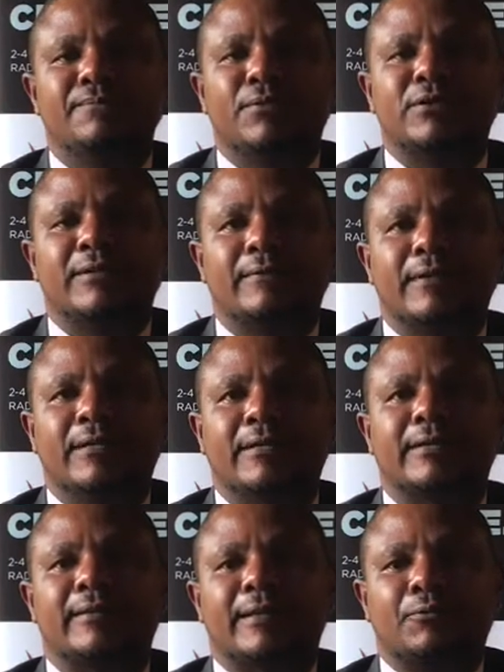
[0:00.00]
important thing
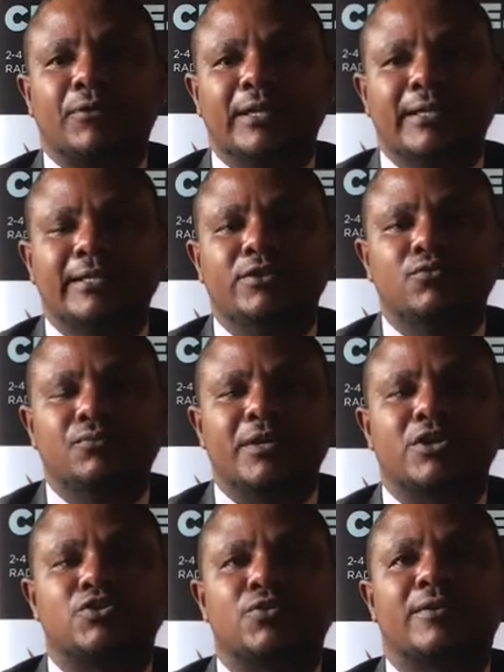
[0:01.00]
that we need to
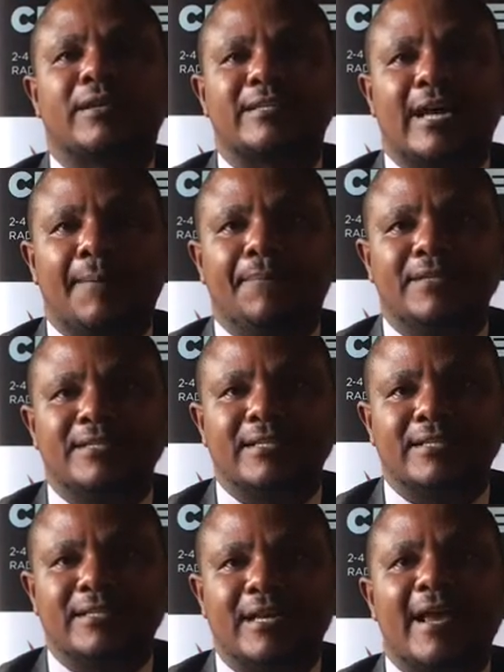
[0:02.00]
make sure that happens
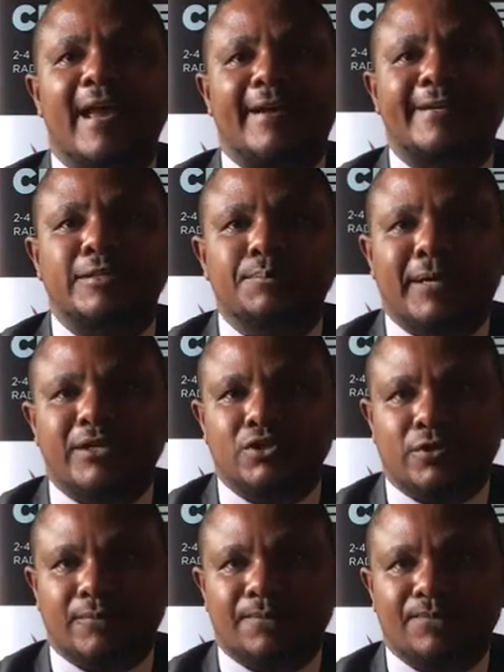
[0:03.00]
is
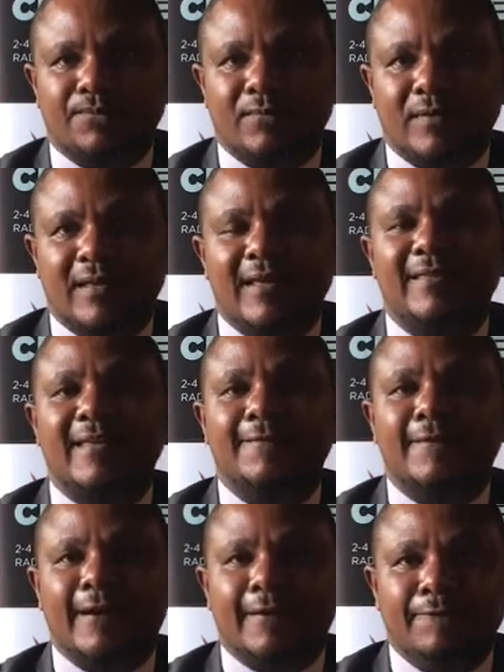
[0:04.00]
expansion. The
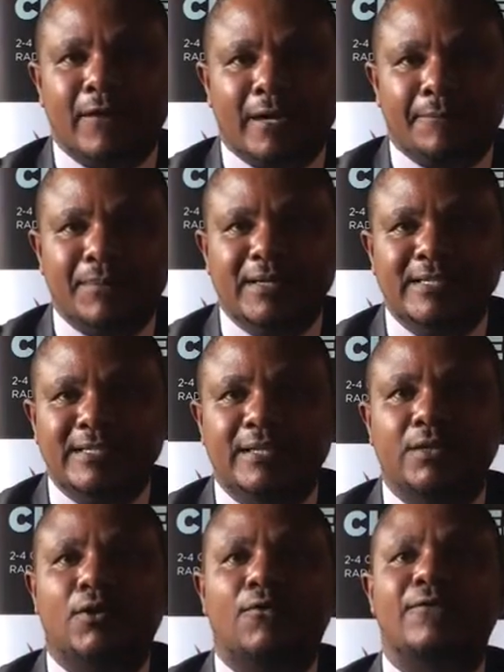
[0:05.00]

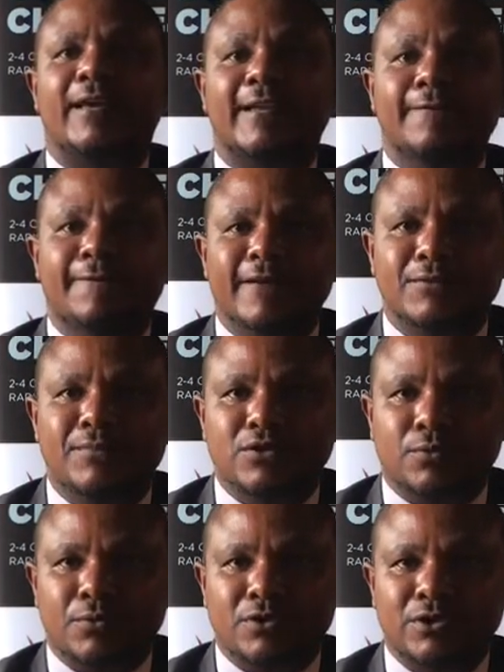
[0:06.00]
availability of the
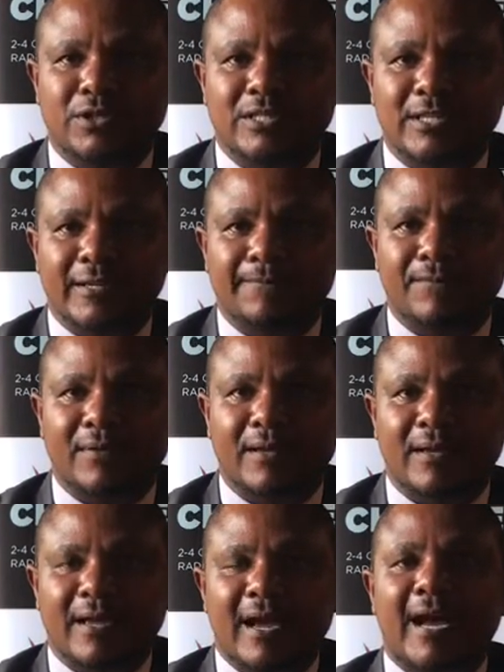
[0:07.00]
investment opportunity,
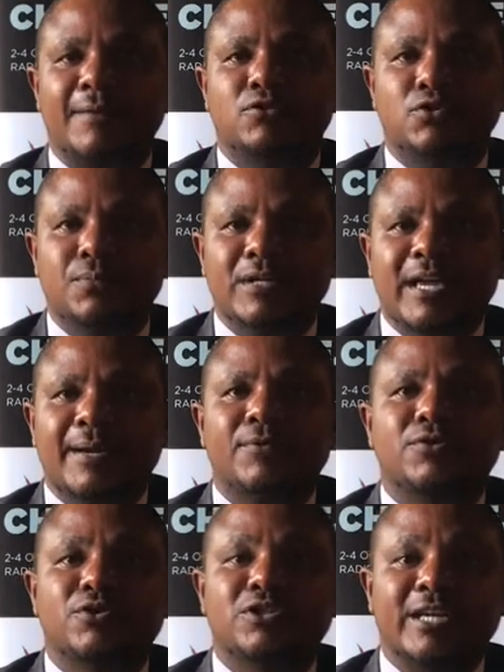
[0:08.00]
and to be
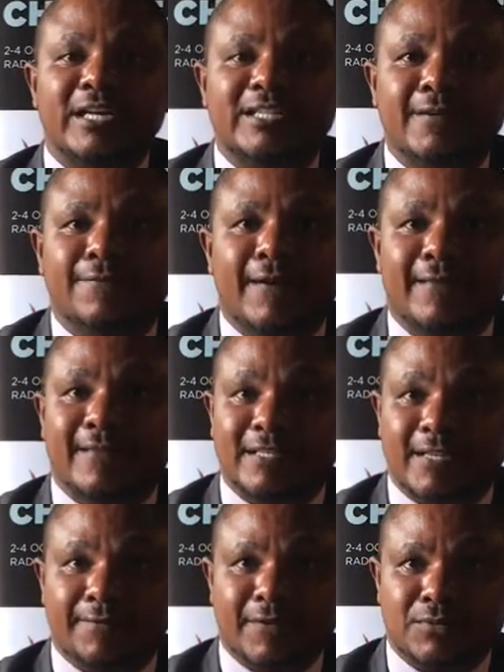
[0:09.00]
able to justify
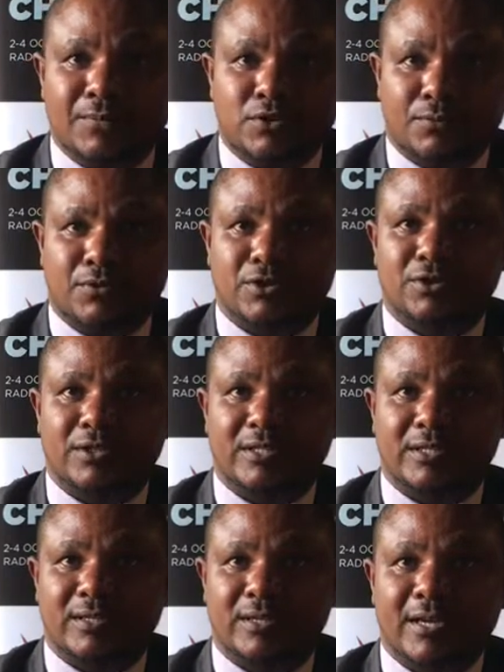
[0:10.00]
this investment
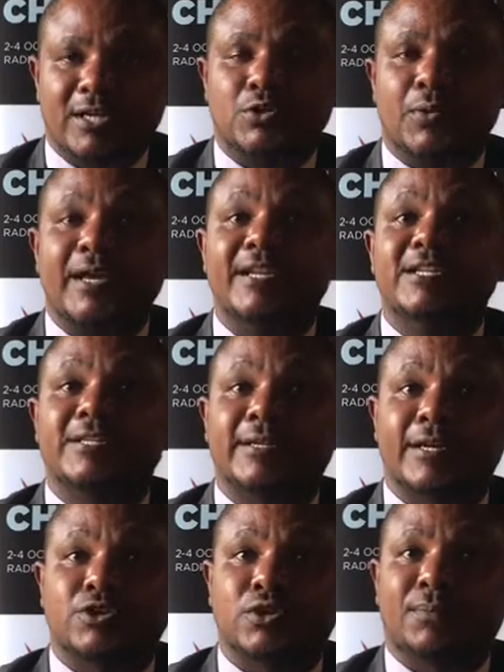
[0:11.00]
opportunity to any
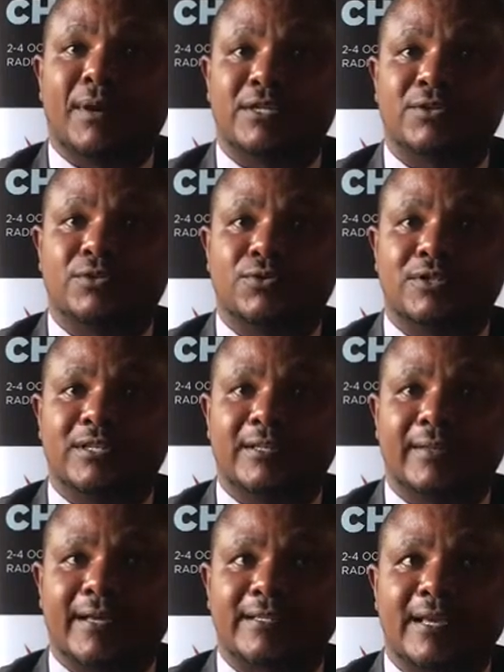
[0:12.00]
international person to see
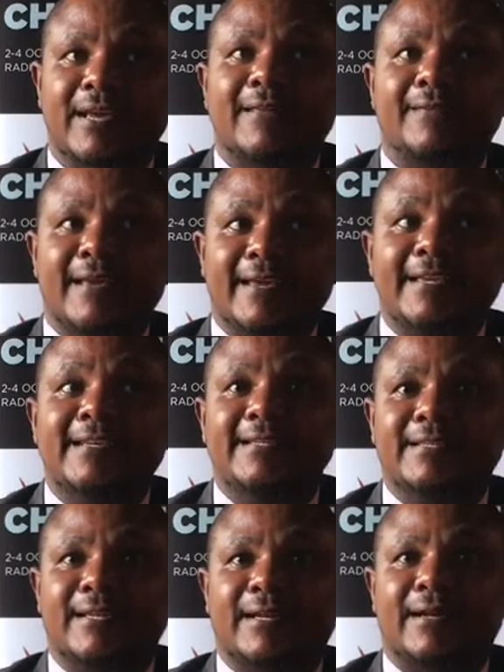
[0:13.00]
that there
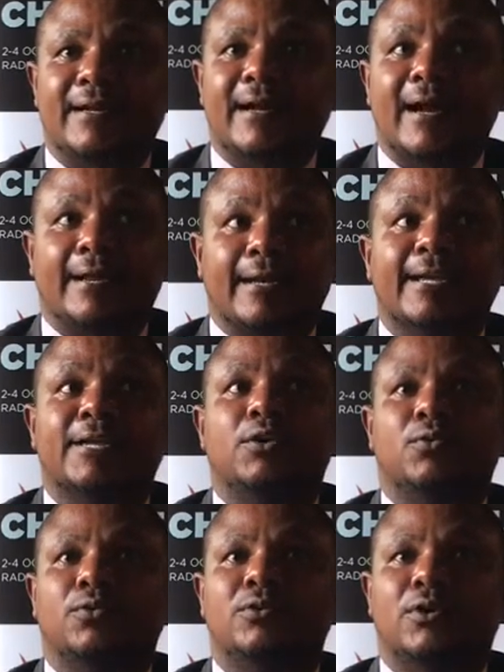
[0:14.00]
is a
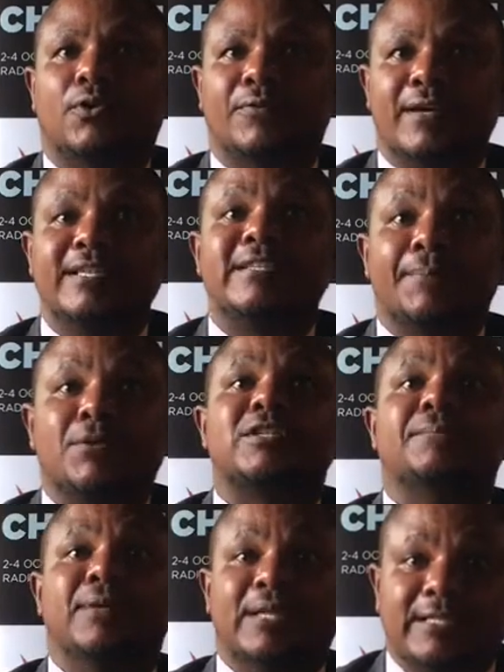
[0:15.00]
likelihood or there is a
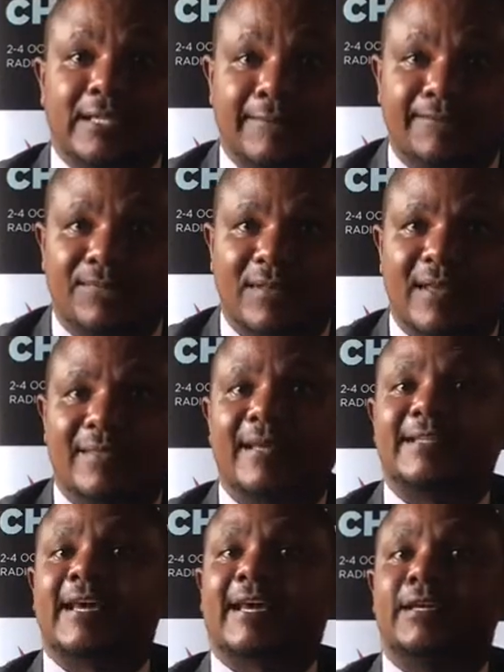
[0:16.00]
possibility
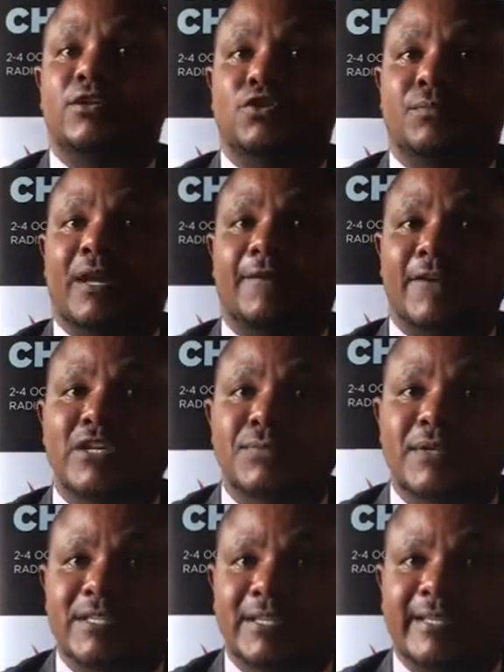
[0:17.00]
that I can do my
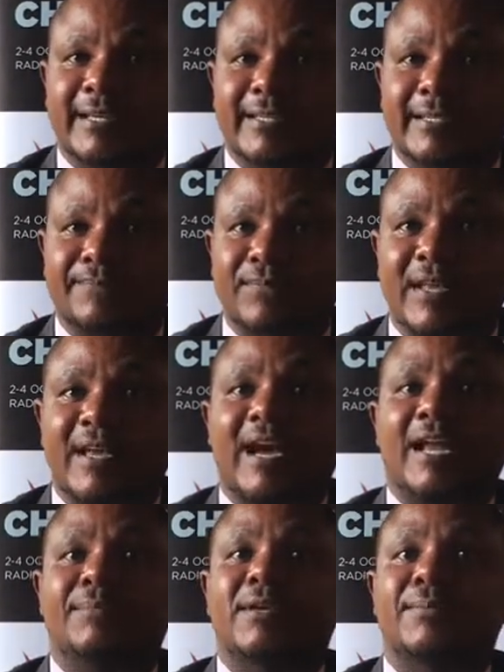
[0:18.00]
investment in Kenya
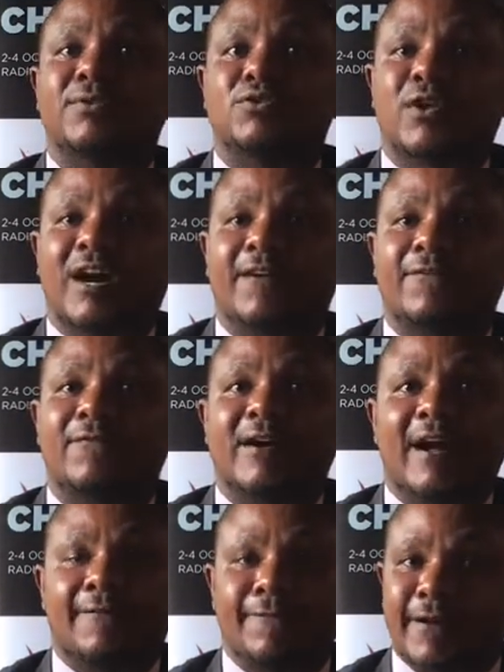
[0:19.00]
and be able to have
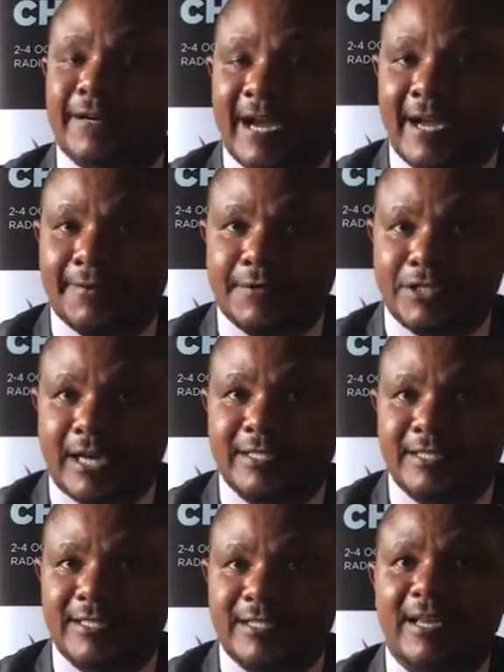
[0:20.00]
very high
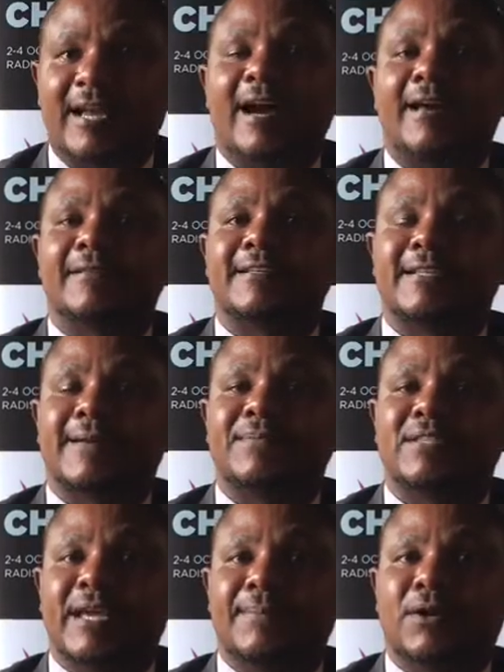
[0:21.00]
returns. At the same
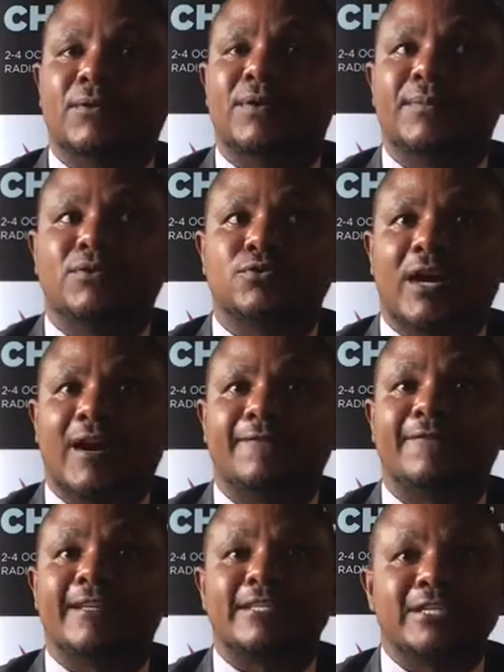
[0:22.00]
time, I'll be able to
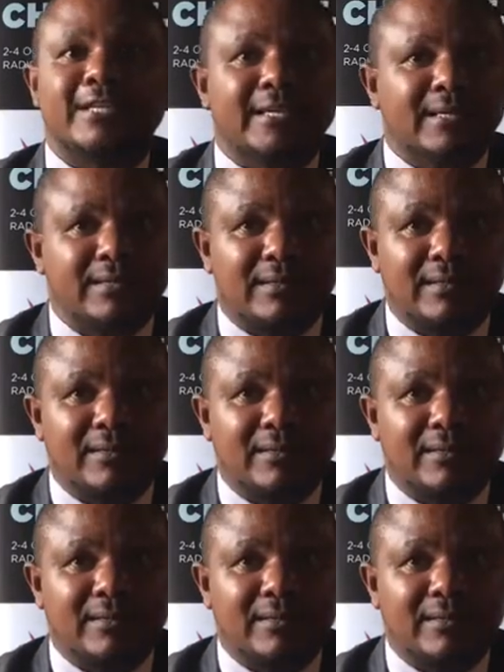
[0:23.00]
have the skill